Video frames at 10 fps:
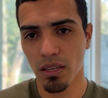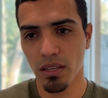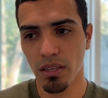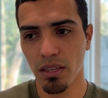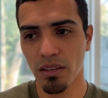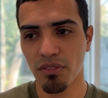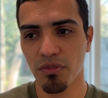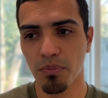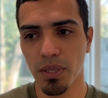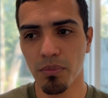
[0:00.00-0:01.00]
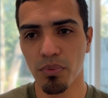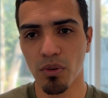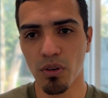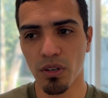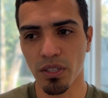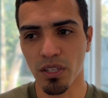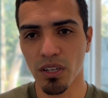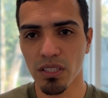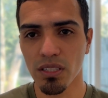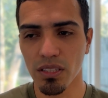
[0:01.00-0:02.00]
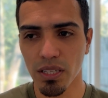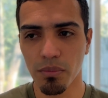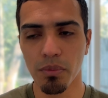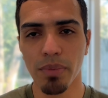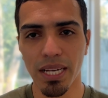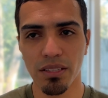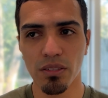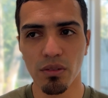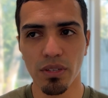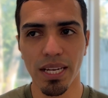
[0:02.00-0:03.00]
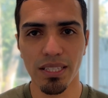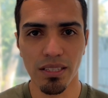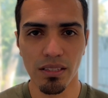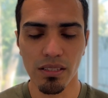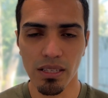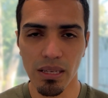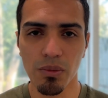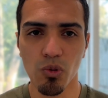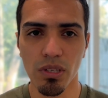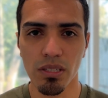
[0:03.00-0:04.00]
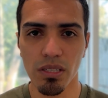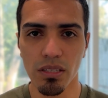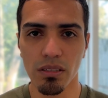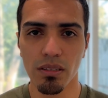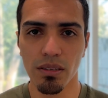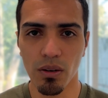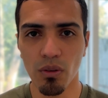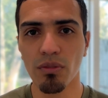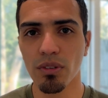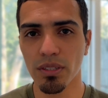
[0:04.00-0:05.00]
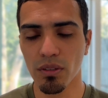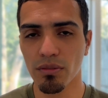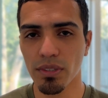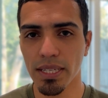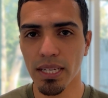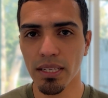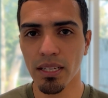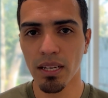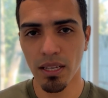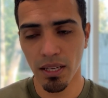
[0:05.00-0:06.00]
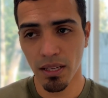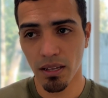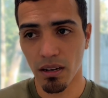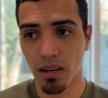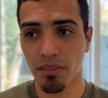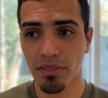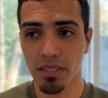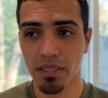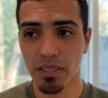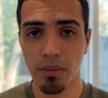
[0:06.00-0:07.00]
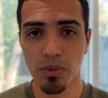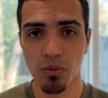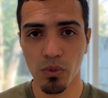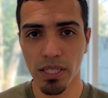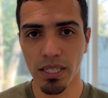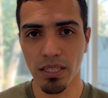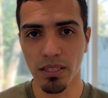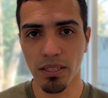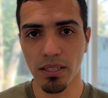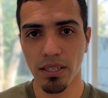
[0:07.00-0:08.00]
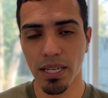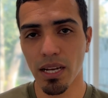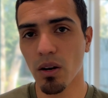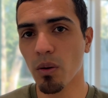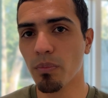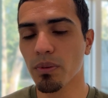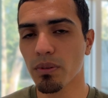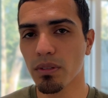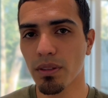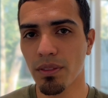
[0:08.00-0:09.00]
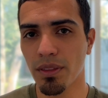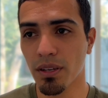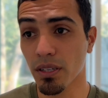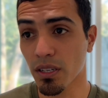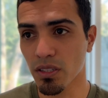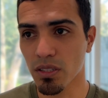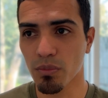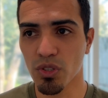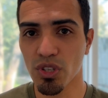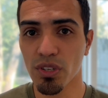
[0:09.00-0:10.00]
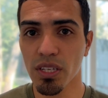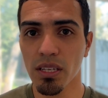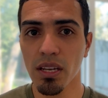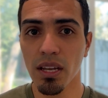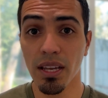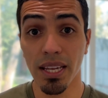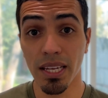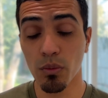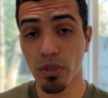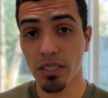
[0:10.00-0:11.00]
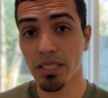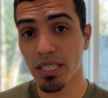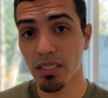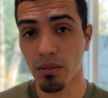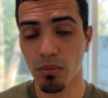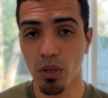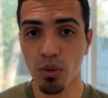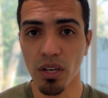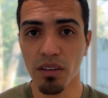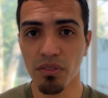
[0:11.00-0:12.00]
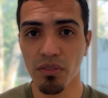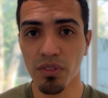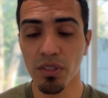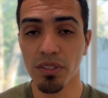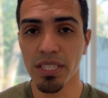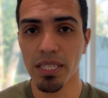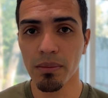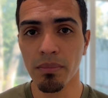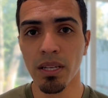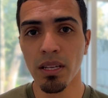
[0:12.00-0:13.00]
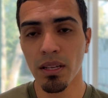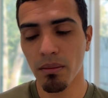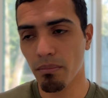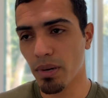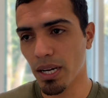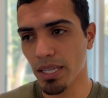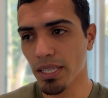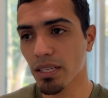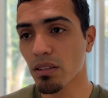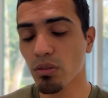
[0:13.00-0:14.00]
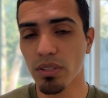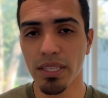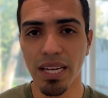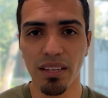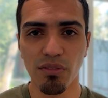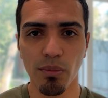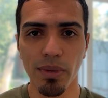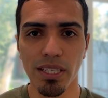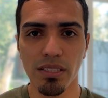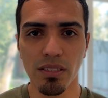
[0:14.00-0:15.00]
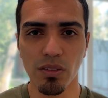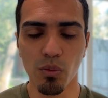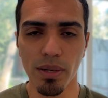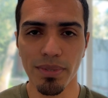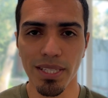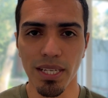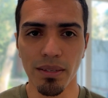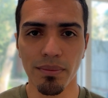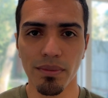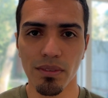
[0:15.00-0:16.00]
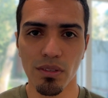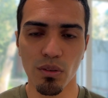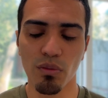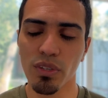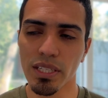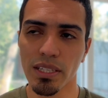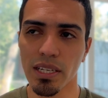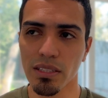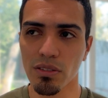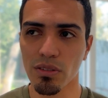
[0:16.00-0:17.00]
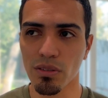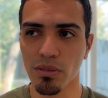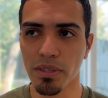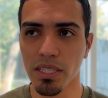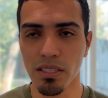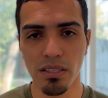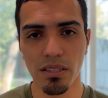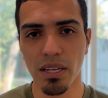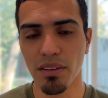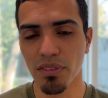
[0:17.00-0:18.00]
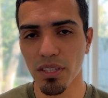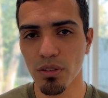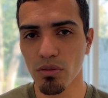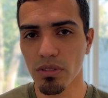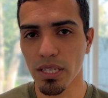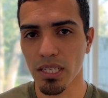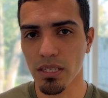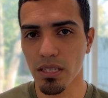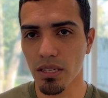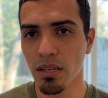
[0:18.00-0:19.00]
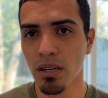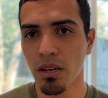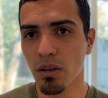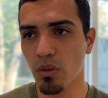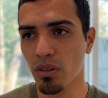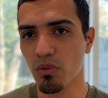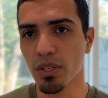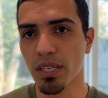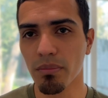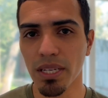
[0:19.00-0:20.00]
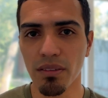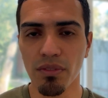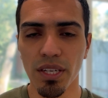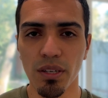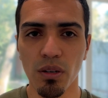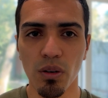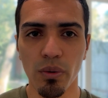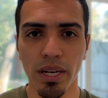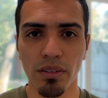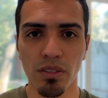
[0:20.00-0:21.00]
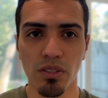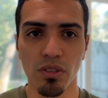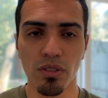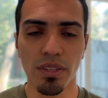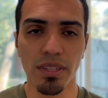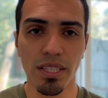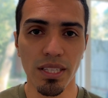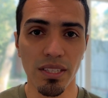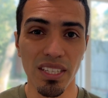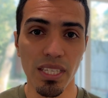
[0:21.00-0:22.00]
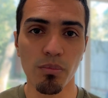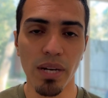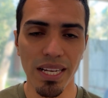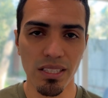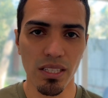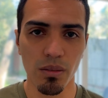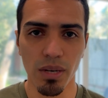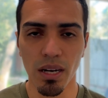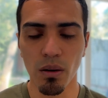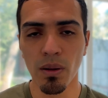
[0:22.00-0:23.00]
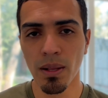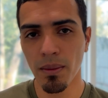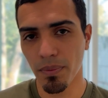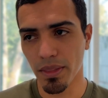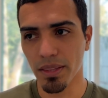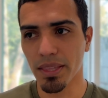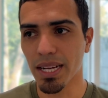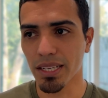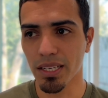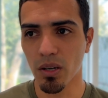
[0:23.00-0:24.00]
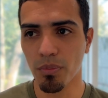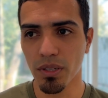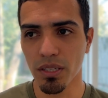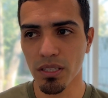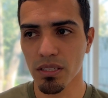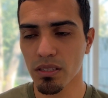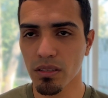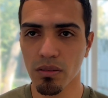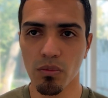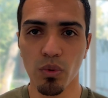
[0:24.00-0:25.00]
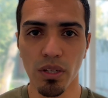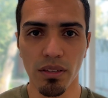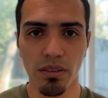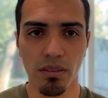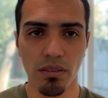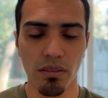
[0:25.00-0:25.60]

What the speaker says: If people are constantly coming back to you and asking the same question over and over again, oftentimes we can help the customer journey and we could take some load off of your team by including that information in the website. So if we can answer things in the FAQ section, or if we can make a video around a certain thing that they keep asking about, then that can help us with